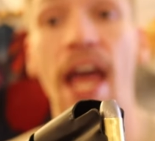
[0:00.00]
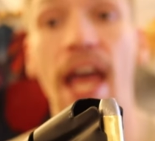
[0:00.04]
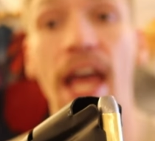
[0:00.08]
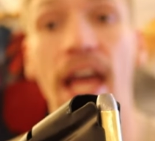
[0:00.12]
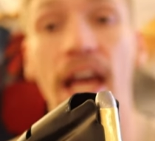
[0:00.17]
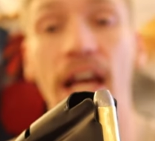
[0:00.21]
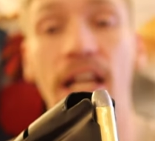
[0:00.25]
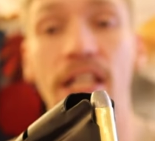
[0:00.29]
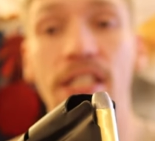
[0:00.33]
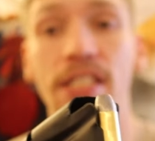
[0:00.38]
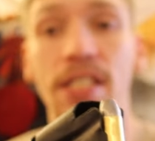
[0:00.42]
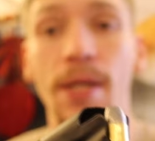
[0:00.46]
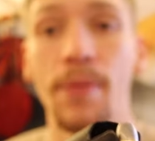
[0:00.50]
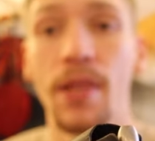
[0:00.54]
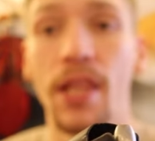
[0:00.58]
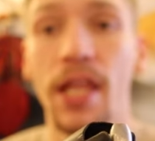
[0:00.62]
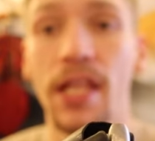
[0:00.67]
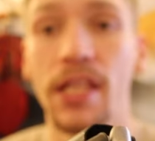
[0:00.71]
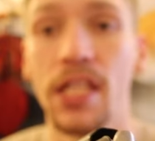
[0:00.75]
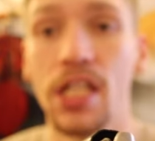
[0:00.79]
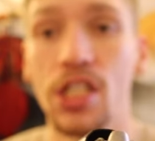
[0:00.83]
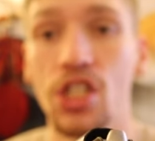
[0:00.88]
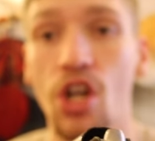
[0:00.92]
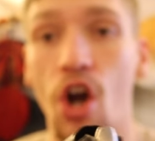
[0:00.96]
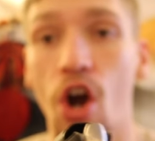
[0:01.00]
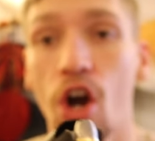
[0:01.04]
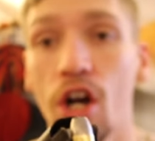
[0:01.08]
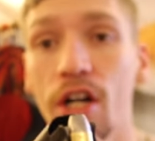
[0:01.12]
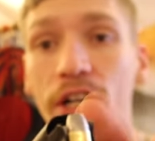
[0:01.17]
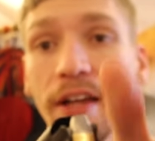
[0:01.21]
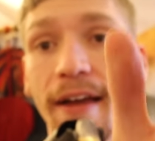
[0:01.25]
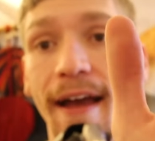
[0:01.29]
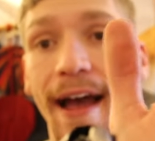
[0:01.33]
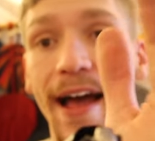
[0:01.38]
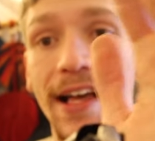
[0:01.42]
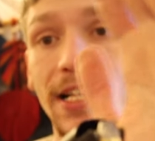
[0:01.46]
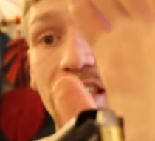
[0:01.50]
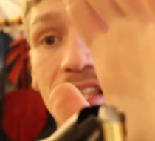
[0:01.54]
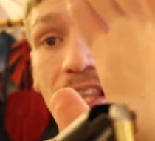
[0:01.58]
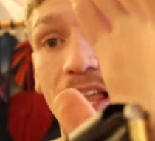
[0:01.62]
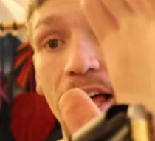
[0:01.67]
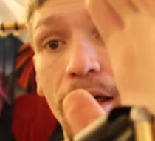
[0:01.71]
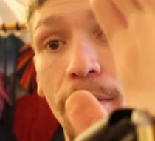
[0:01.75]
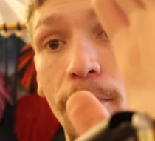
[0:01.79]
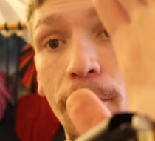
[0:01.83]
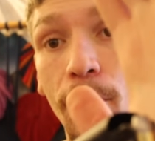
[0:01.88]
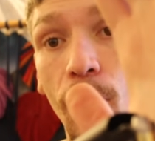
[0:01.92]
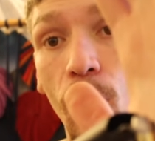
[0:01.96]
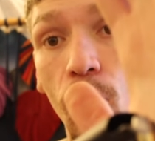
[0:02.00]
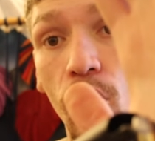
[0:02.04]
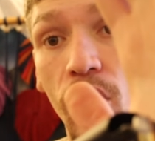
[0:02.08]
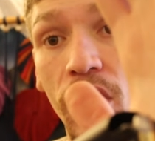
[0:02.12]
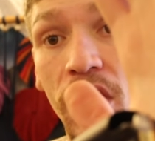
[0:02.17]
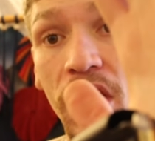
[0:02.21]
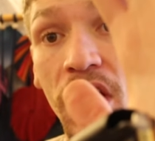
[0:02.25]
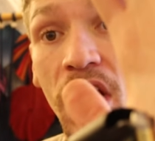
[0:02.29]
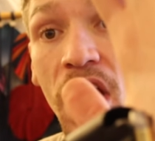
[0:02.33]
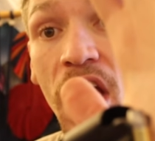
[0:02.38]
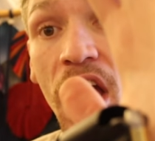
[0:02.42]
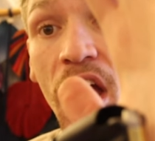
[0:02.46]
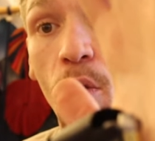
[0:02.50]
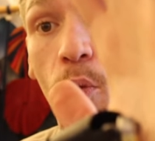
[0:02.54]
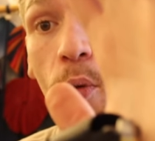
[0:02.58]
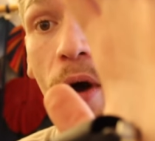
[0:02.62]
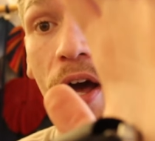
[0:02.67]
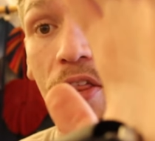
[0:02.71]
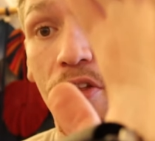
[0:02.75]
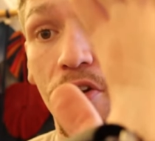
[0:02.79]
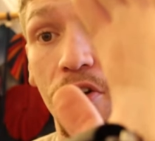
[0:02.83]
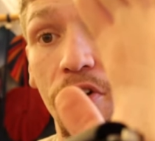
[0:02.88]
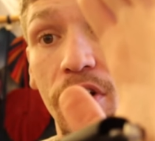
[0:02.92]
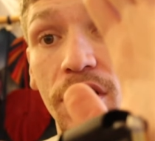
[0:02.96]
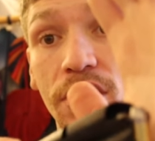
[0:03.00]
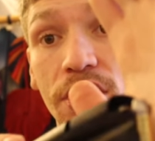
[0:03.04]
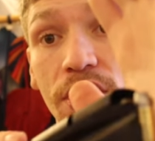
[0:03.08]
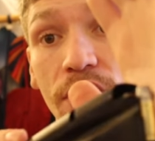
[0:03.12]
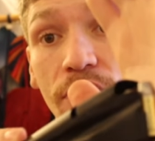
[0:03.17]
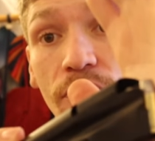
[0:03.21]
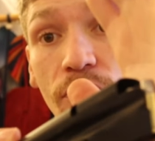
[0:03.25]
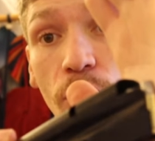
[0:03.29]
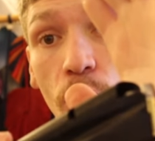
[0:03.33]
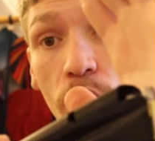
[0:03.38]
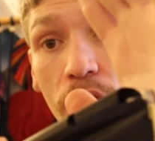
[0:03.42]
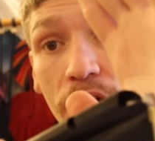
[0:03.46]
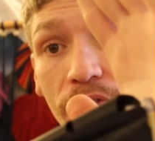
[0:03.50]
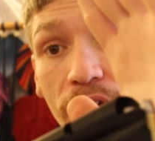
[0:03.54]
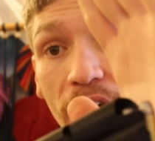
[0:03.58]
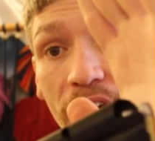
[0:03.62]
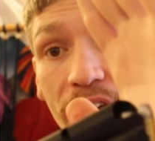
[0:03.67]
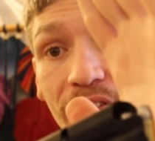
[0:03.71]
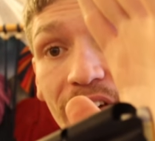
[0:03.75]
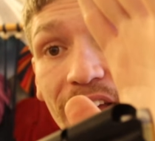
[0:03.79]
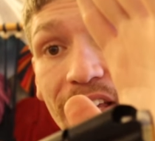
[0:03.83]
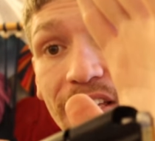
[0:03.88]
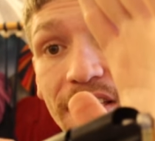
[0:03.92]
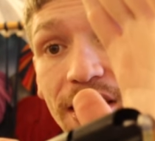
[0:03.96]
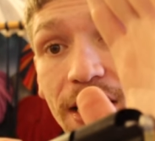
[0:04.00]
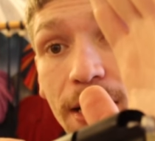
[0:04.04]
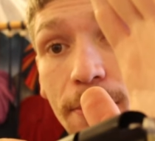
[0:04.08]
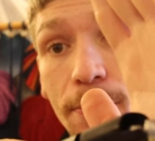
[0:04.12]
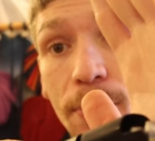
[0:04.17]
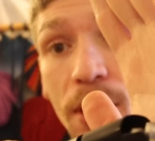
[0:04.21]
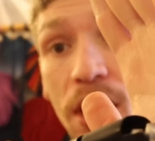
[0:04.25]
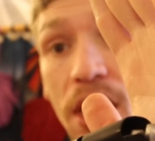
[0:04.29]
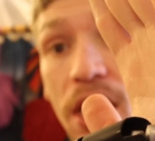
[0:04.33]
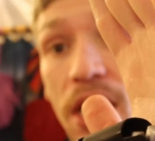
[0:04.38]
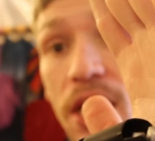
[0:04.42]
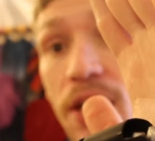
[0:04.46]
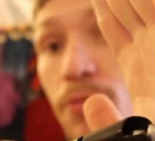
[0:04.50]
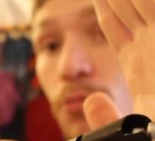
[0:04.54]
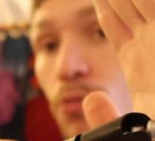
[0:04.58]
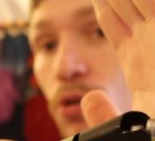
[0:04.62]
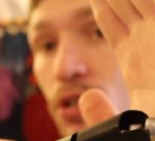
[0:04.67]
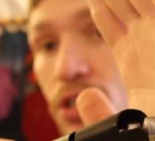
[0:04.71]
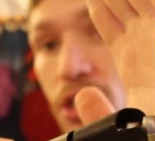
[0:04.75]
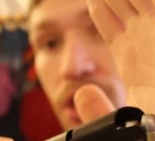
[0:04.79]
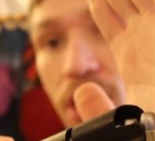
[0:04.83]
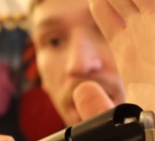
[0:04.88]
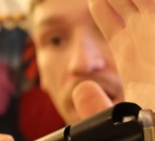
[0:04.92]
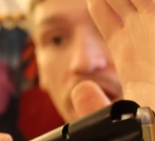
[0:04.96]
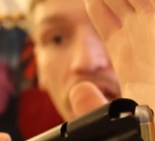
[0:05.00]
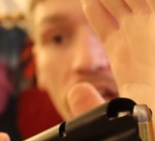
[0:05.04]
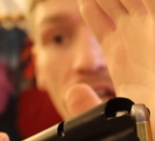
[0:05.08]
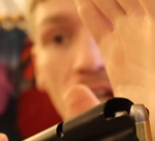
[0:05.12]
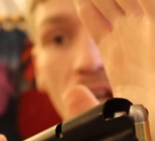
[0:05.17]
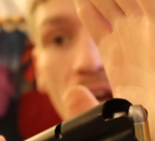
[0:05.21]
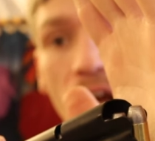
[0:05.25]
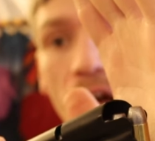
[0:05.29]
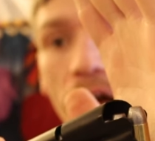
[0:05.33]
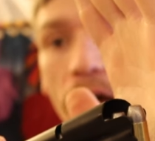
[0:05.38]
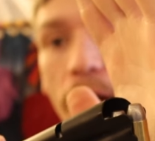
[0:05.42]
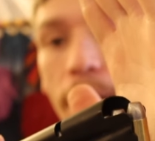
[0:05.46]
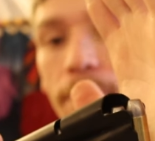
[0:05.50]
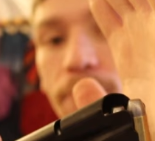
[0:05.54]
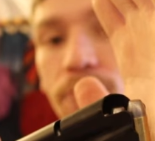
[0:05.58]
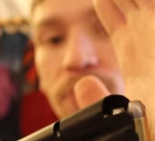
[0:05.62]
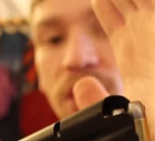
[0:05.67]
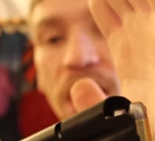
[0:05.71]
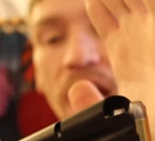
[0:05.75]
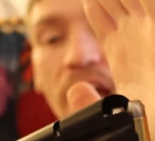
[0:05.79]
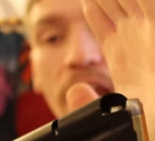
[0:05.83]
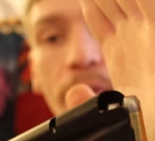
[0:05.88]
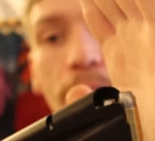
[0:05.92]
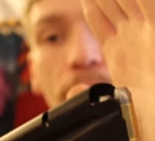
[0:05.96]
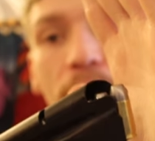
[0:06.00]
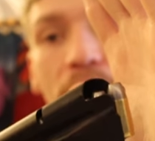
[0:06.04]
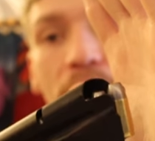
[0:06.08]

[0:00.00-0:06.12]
And something like this hard cast lead bullet, whether it's in 45 ACP, once again, 10mm,